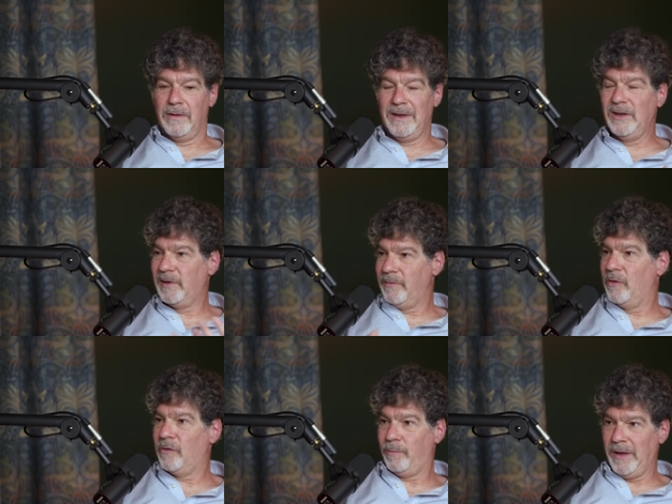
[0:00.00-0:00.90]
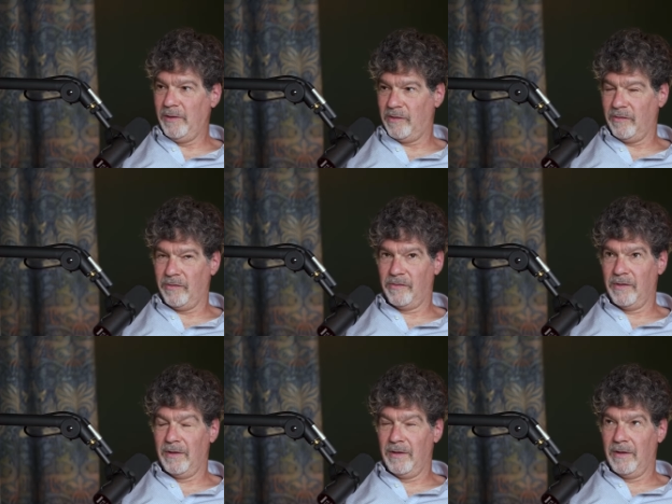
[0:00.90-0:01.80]
Each of those
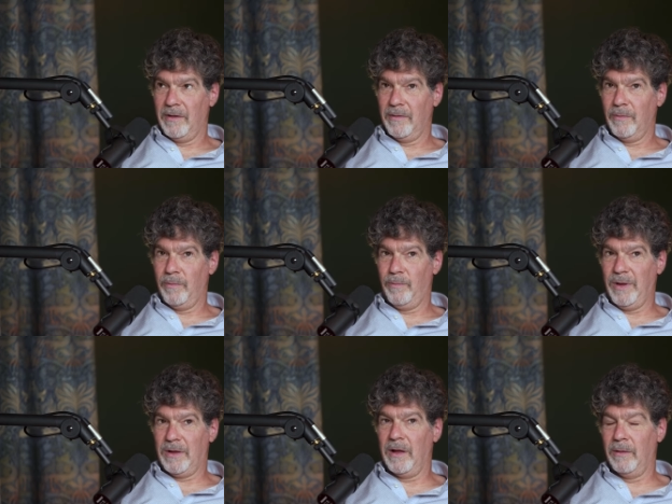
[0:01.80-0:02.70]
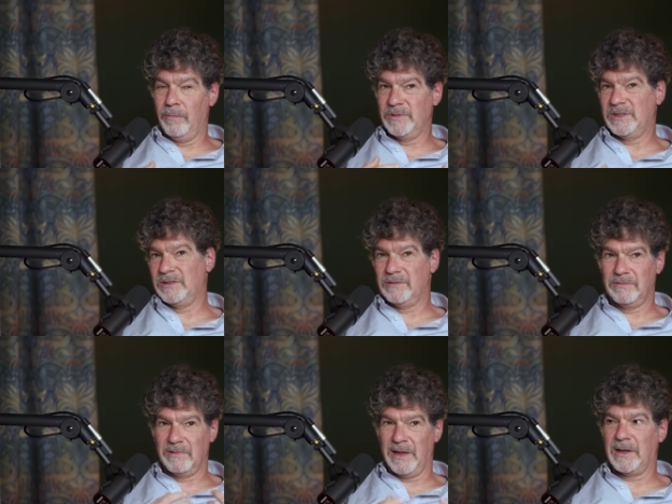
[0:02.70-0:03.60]
pieces becomes
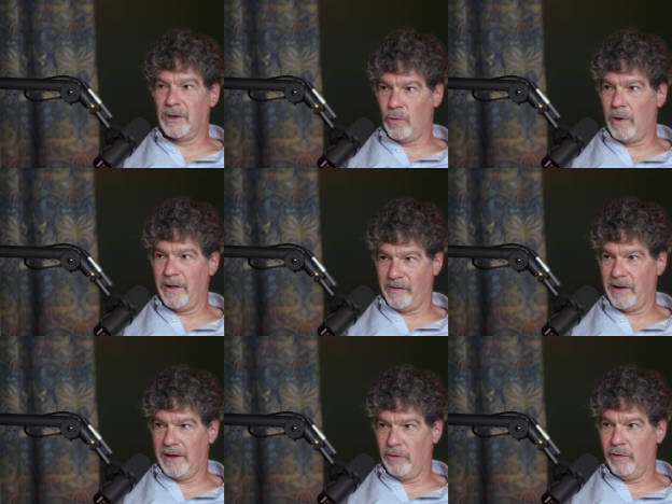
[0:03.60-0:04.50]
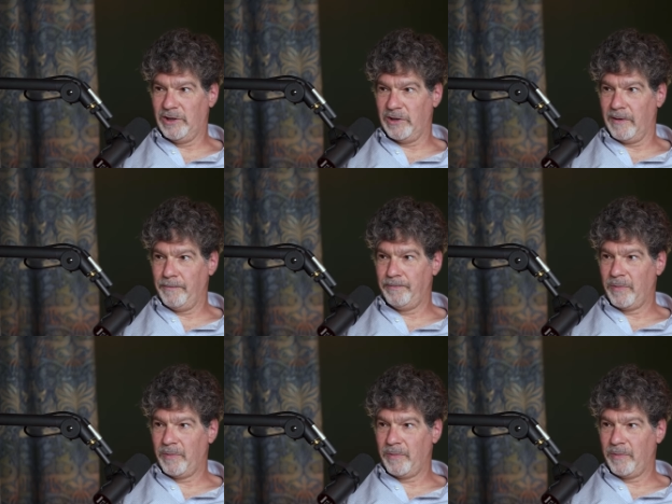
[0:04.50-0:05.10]
like a quasi-creature